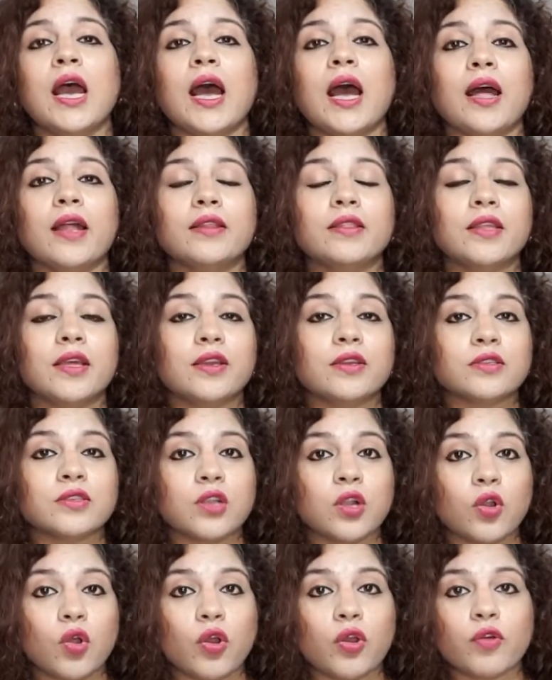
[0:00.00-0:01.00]
and there is
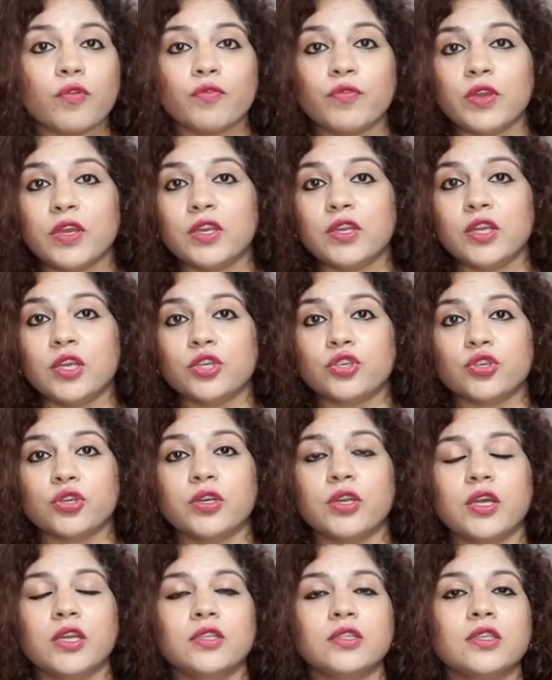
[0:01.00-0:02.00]
a lot of
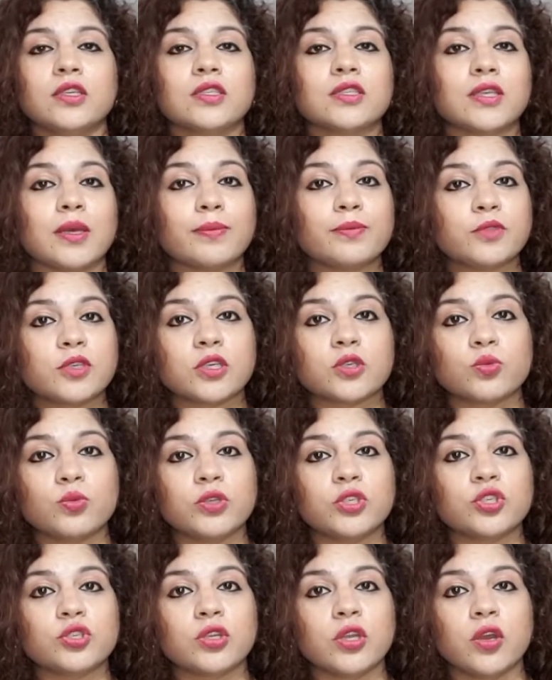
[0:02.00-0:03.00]
variation in the subjects
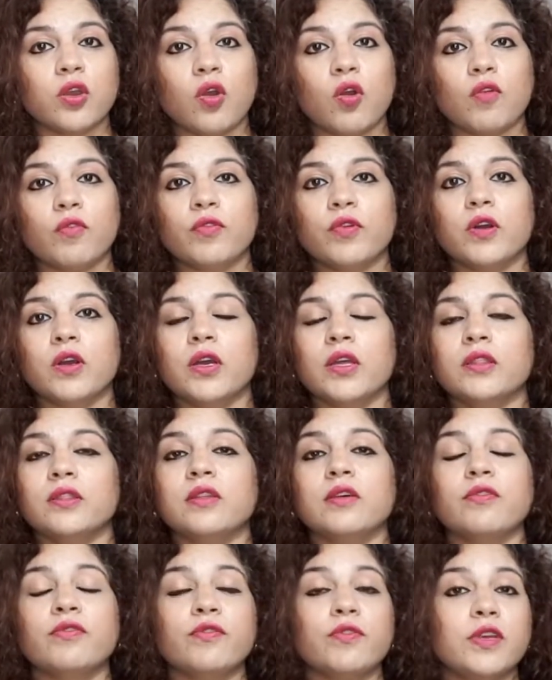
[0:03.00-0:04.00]
which they offer, in
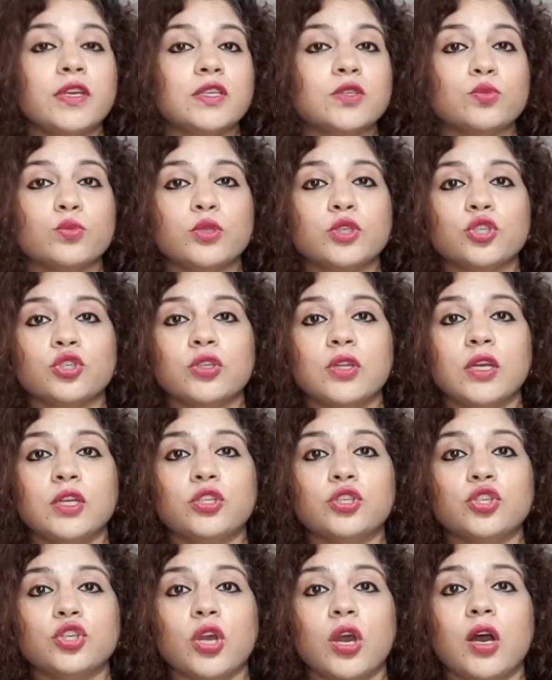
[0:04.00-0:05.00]
the fees which
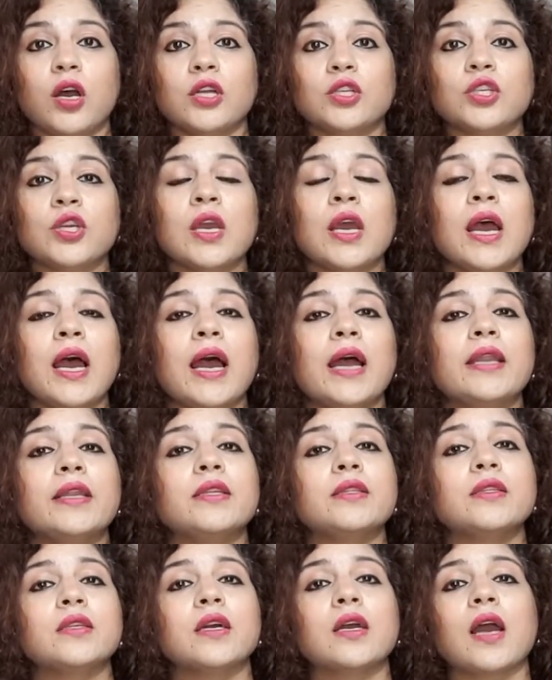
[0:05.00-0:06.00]
they charge, and
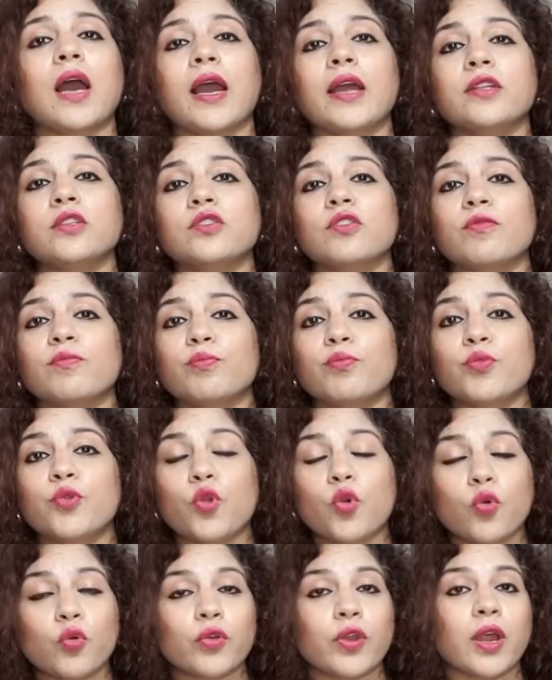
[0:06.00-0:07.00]
in the kinds of
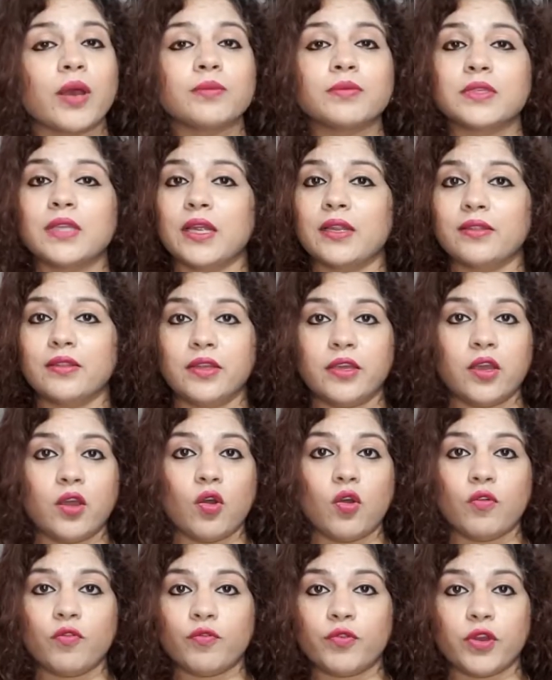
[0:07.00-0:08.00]
programs that they are
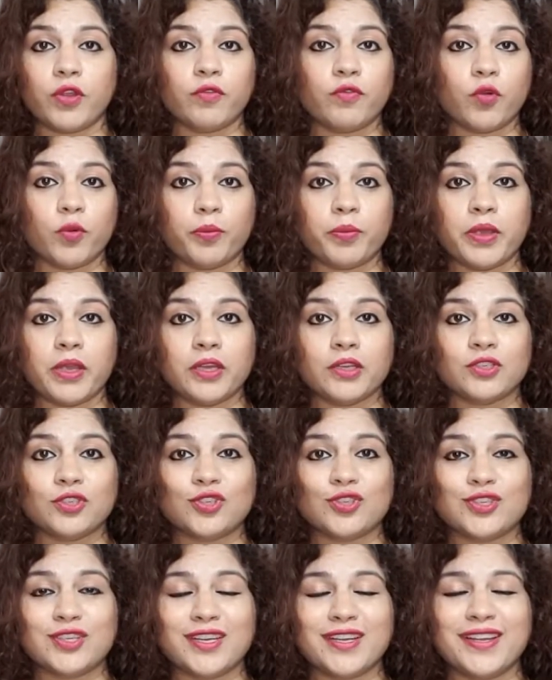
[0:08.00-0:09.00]
offering for
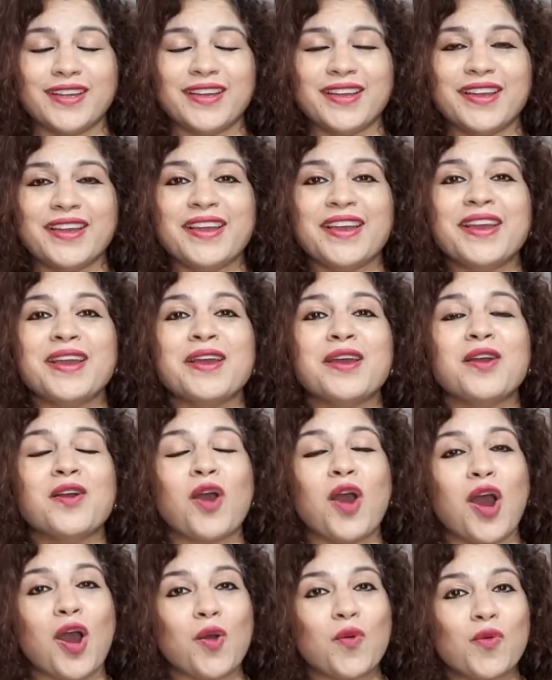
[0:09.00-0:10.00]
PhD.
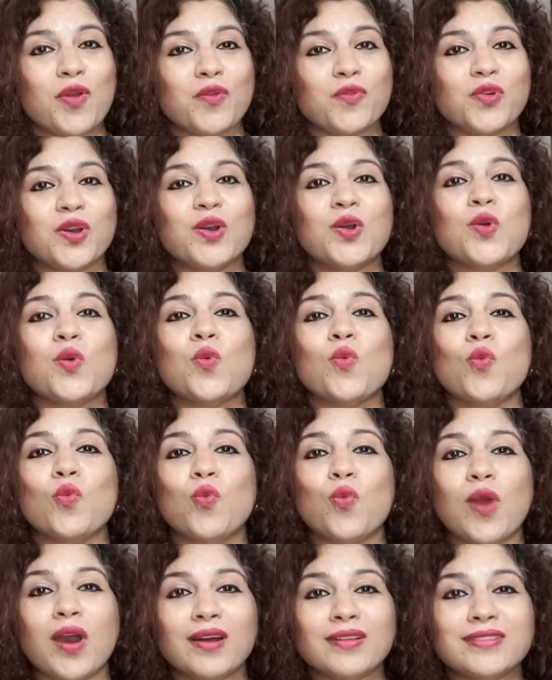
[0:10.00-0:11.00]
However,
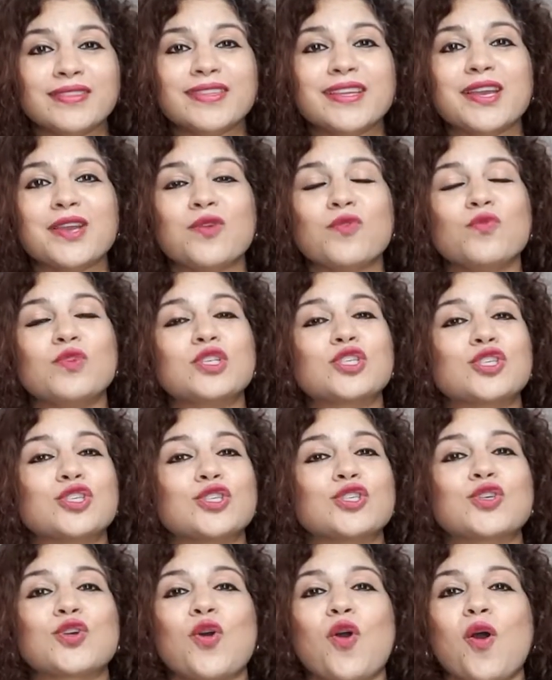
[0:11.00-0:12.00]
one thing which
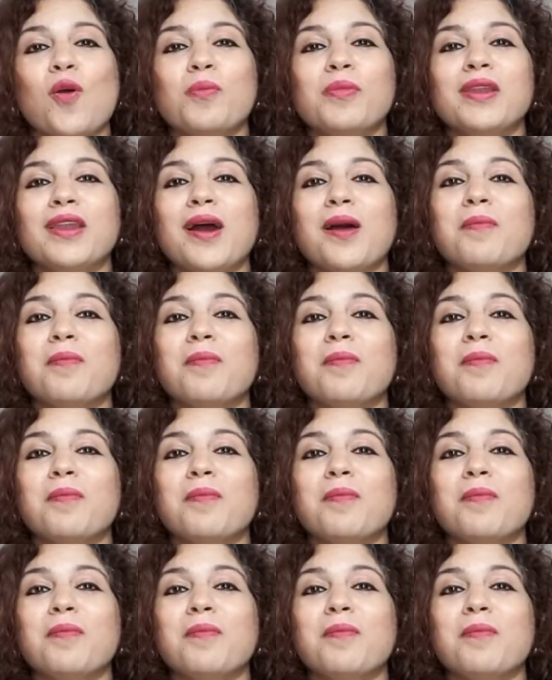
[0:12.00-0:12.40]
is common